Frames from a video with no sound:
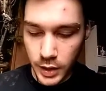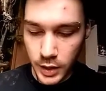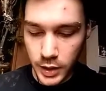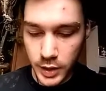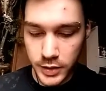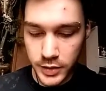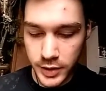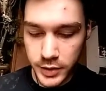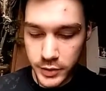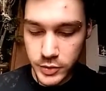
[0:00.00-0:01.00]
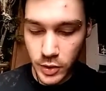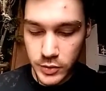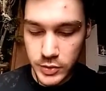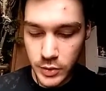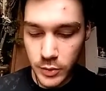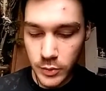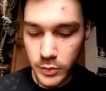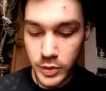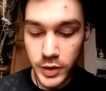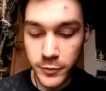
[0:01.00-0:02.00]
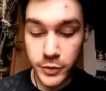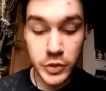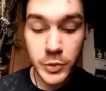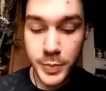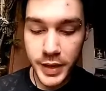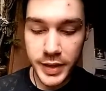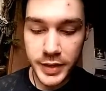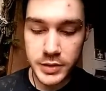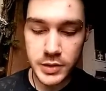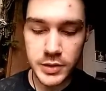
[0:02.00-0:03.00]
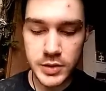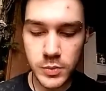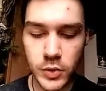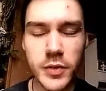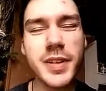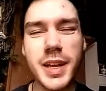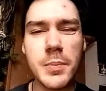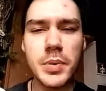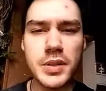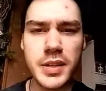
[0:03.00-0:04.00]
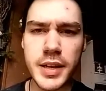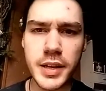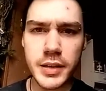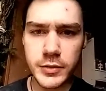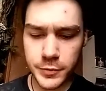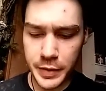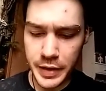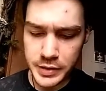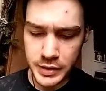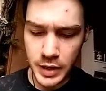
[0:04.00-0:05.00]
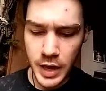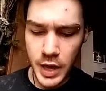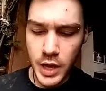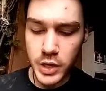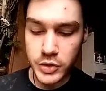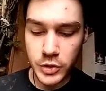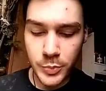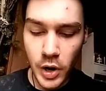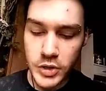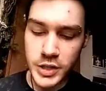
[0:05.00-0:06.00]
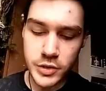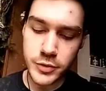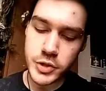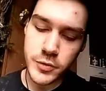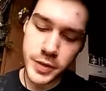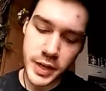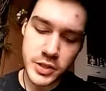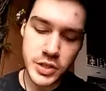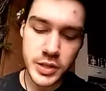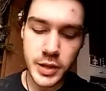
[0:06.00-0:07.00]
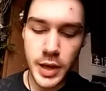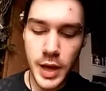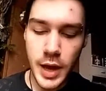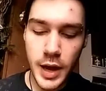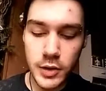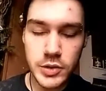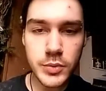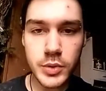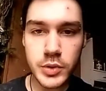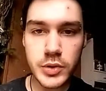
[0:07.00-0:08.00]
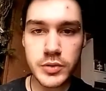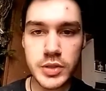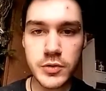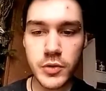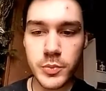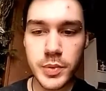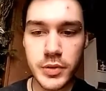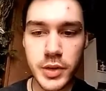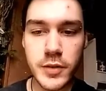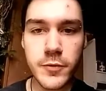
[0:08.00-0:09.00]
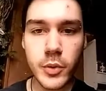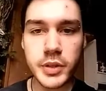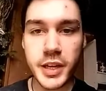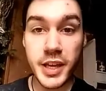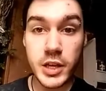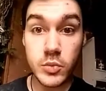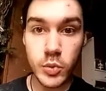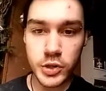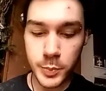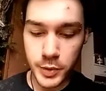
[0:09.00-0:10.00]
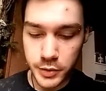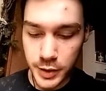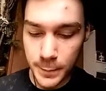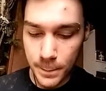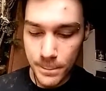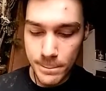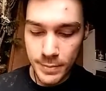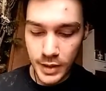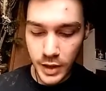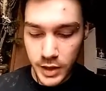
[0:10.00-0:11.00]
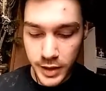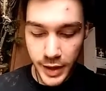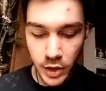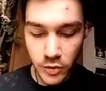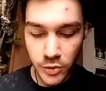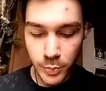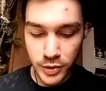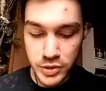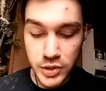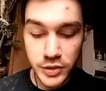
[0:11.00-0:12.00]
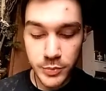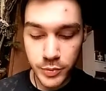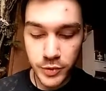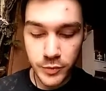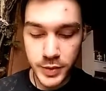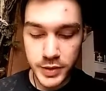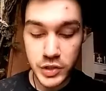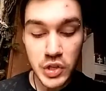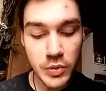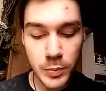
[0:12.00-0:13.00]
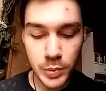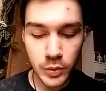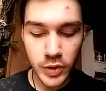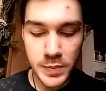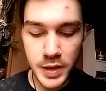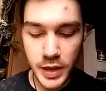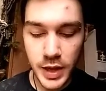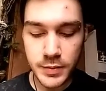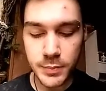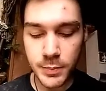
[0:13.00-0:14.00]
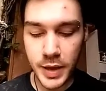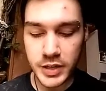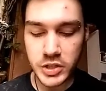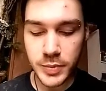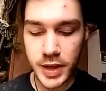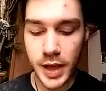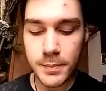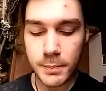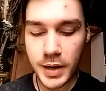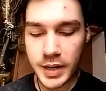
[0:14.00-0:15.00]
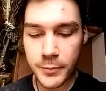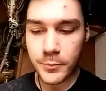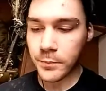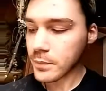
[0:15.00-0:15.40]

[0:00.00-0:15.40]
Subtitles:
Then there's also, for new beginnings, this is more of like a planning phase, new projects, rejuvenation. I also will use this for beauty, for like inward beauty, health, personal improvement, new employment, and banishment, and money.